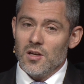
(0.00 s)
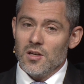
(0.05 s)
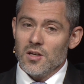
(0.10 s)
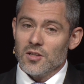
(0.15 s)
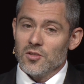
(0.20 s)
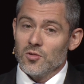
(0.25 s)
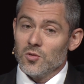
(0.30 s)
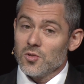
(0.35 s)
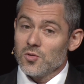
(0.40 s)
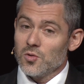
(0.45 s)

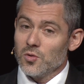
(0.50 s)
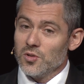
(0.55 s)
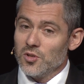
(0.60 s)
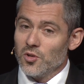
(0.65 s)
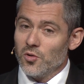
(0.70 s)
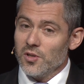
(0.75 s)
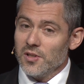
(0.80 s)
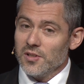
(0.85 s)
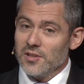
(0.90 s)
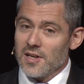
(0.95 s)
And also in
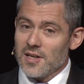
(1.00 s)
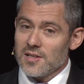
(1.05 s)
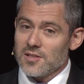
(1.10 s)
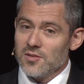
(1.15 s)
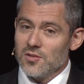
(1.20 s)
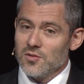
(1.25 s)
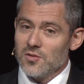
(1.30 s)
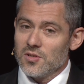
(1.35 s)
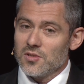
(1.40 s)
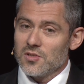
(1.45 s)
the oil and gas
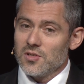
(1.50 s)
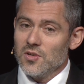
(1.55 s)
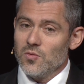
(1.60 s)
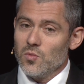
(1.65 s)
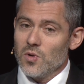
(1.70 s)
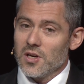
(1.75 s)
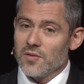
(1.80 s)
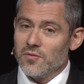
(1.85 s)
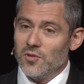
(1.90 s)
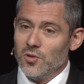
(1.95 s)
industry,
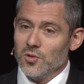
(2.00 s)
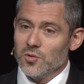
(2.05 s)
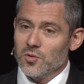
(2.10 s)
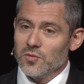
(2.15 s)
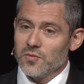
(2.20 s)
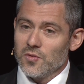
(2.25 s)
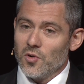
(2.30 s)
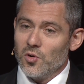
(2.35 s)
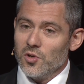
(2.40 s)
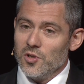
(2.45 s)
we have a lot
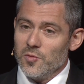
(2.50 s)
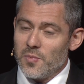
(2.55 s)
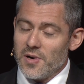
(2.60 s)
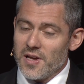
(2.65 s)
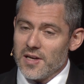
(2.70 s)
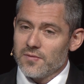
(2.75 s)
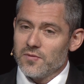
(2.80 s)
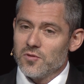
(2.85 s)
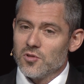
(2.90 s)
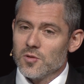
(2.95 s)
of oil
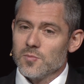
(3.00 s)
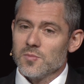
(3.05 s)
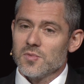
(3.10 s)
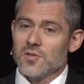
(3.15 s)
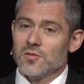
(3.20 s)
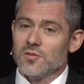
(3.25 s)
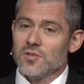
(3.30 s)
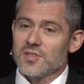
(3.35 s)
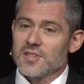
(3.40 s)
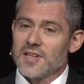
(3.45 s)

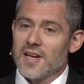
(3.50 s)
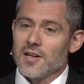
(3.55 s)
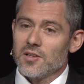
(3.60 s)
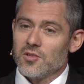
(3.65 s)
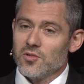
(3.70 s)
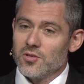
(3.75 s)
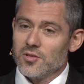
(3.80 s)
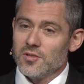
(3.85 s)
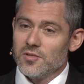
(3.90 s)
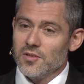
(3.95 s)
platforms
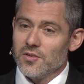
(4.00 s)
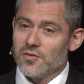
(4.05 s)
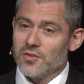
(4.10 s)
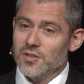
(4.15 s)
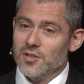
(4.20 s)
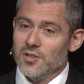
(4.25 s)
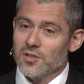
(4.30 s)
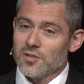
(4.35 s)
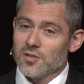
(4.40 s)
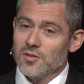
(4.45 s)
scattered here
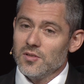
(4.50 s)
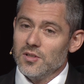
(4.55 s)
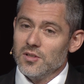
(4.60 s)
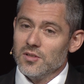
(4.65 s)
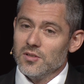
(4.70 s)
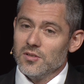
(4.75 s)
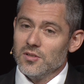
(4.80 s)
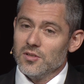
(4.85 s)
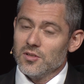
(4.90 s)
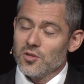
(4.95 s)
in
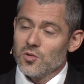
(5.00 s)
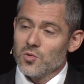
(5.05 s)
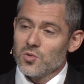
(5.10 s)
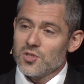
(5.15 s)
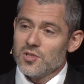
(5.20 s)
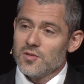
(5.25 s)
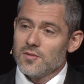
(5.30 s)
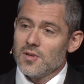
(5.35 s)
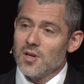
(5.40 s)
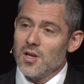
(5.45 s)
the
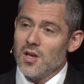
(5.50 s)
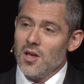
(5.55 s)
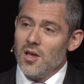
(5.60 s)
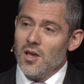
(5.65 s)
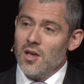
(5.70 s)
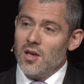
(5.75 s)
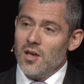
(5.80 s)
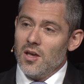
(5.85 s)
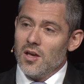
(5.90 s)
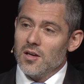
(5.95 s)
ocean,
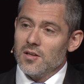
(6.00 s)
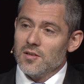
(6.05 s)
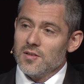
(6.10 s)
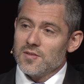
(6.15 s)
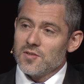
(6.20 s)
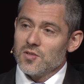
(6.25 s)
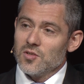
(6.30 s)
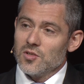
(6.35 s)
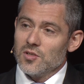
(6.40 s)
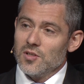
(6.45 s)
and
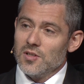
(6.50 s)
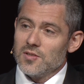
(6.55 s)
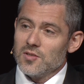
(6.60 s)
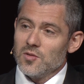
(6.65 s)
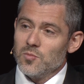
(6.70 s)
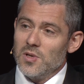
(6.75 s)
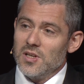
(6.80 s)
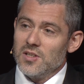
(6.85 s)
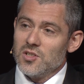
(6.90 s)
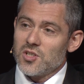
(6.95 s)
it's
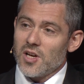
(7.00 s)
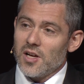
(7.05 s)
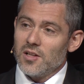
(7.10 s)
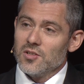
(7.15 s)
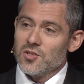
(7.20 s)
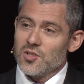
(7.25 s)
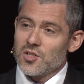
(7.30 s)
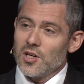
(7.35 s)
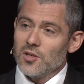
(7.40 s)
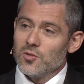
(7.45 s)
a big
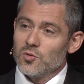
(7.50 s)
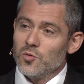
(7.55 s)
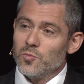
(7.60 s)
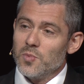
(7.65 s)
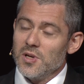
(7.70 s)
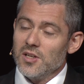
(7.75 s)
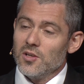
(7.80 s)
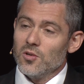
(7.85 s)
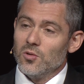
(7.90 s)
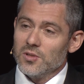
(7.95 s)
challenge how to
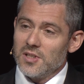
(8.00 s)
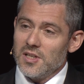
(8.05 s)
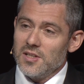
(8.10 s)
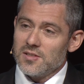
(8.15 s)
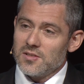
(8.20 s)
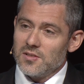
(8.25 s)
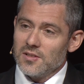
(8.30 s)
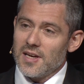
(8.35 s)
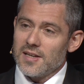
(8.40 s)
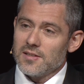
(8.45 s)
bring all
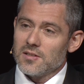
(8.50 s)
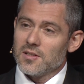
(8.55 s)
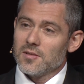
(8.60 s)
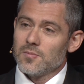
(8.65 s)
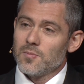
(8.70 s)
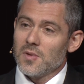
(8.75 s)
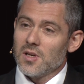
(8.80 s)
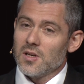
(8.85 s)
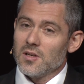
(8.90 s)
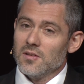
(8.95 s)
these together.
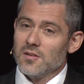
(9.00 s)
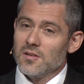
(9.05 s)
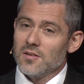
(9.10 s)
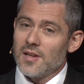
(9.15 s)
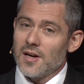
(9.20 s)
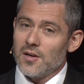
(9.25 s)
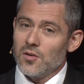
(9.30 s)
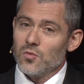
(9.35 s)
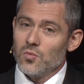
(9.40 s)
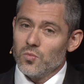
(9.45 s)
And
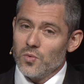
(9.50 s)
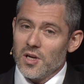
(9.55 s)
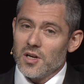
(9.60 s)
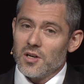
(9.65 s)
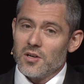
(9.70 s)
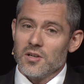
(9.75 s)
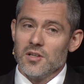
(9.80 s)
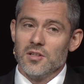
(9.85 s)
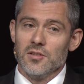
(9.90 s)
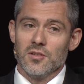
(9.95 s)
now we
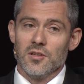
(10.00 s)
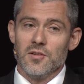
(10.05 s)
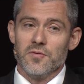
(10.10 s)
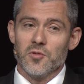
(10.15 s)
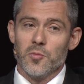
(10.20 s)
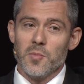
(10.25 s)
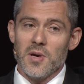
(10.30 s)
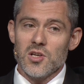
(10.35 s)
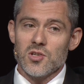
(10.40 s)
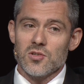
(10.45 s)
are in the
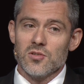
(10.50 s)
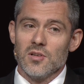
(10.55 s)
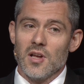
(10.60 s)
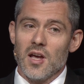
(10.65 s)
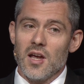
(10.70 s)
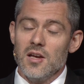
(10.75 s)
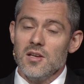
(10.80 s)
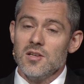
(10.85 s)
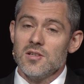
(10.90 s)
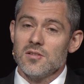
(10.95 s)
information
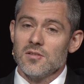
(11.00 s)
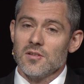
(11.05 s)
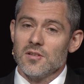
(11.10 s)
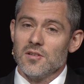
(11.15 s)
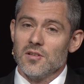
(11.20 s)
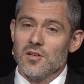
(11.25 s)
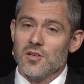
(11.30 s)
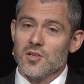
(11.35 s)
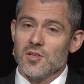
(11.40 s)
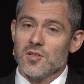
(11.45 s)
age,
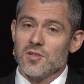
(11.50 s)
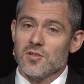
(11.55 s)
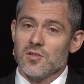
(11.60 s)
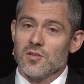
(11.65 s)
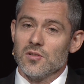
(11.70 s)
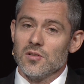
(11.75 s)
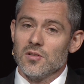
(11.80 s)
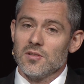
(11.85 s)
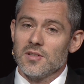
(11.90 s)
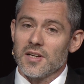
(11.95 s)
and there's
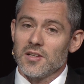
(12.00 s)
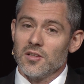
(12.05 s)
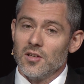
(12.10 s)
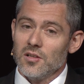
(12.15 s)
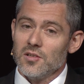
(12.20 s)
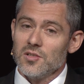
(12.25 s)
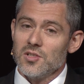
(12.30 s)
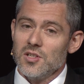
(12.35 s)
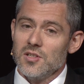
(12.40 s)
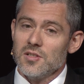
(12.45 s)

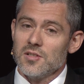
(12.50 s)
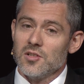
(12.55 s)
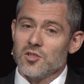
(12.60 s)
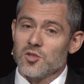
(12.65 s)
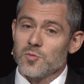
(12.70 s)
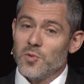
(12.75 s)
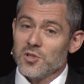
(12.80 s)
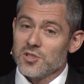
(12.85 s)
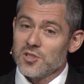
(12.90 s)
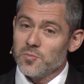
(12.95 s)
technologies,
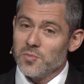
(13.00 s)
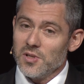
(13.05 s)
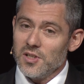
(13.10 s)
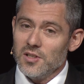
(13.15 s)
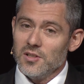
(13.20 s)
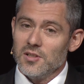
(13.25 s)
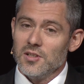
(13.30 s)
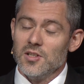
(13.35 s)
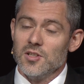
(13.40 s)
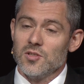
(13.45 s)
there's
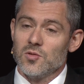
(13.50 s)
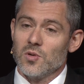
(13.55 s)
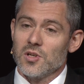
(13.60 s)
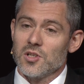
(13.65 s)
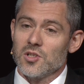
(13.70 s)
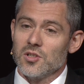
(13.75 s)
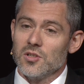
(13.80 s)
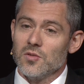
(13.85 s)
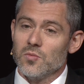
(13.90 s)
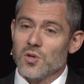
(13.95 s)
possibilities to
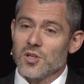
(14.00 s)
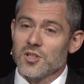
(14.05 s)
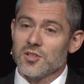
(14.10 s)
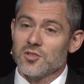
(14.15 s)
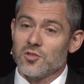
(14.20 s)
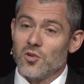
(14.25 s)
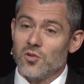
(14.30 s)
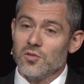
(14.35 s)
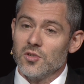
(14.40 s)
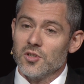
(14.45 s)
actually work
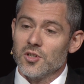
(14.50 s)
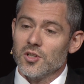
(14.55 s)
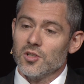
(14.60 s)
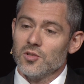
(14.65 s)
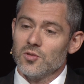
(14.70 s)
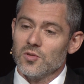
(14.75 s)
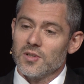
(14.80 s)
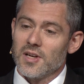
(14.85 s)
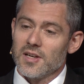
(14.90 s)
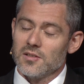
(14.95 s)
stronger
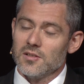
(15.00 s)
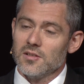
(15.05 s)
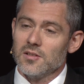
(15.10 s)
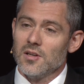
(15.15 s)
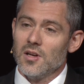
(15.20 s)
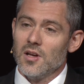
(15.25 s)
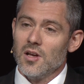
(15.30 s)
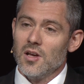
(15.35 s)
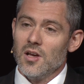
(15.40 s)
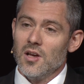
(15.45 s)
together
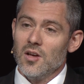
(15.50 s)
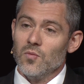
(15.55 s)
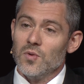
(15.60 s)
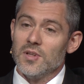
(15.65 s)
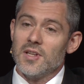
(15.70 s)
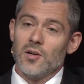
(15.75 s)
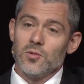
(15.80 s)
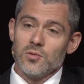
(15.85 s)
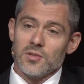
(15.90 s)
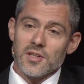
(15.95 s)

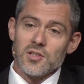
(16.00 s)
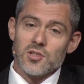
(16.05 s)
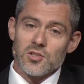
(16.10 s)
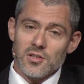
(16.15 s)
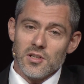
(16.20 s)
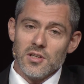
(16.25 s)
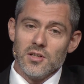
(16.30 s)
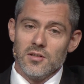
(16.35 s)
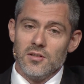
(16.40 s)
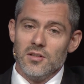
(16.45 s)
without
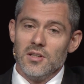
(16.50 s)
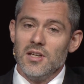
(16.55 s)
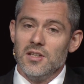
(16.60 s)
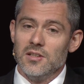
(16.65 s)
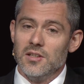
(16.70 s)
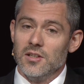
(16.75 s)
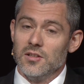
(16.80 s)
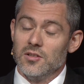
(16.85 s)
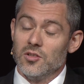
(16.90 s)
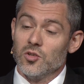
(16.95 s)
actually
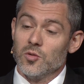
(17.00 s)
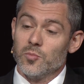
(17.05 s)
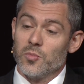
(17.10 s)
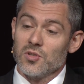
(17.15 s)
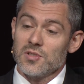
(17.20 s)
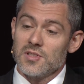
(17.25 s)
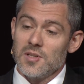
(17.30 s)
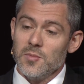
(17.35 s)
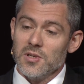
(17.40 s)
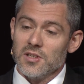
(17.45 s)
needing the
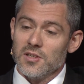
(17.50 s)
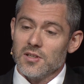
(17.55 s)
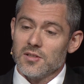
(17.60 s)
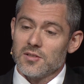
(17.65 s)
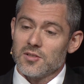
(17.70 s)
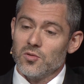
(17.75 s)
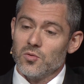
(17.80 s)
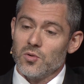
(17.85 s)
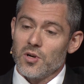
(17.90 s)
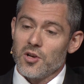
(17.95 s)
proximity.
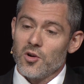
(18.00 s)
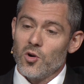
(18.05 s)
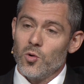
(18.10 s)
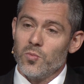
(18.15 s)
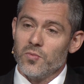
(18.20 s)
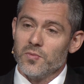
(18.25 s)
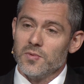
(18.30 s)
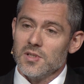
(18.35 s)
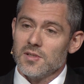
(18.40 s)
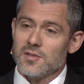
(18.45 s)
So I
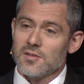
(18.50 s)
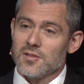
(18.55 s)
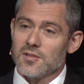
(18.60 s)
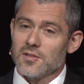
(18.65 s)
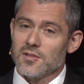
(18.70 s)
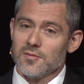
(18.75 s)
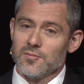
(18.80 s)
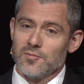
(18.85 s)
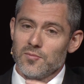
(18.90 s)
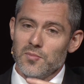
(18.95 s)
hope this
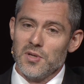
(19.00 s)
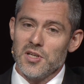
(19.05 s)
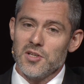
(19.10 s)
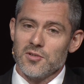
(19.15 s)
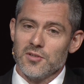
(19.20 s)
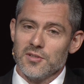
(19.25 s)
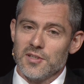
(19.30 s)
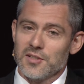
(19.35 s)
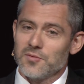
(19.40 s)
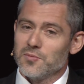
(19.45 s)

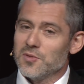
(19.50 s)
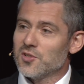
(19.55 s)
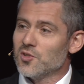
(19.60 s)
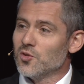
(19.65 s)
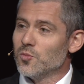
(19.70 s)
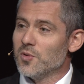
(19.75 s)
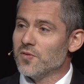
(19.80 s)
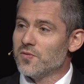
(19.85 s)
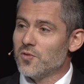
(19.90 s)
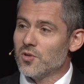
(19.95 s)
picture that we
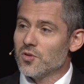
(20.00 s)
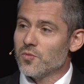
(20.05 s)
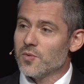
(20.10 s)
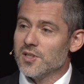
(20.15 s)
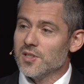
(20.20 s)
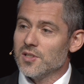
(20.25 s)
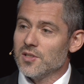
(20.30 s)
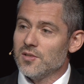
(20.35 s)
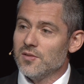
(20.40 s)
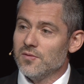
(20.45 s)
saw before
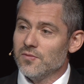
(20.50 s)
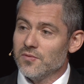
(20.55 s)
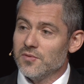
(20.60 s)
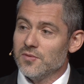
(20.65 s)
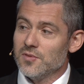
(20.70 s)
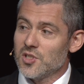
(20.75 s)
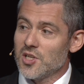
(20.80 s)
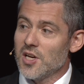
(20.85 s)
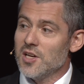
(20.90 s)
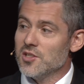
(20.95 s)
will
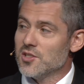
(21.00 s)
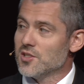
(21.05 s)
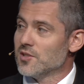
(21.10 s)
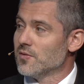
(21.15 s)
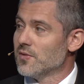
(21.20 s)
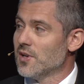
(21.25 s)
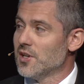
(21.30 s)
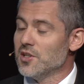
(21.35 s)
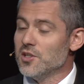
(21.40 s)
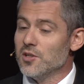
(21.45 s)
change in
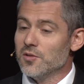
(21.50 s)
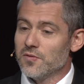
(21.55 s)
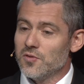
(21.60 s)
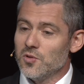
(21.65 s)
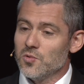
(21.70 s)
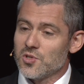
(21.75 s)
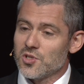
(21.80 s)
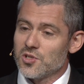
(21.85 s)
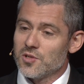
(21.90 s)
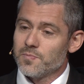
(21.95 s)
the very near
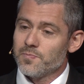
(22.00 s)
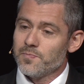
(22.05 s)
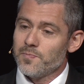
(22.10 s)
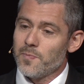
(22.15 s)
future.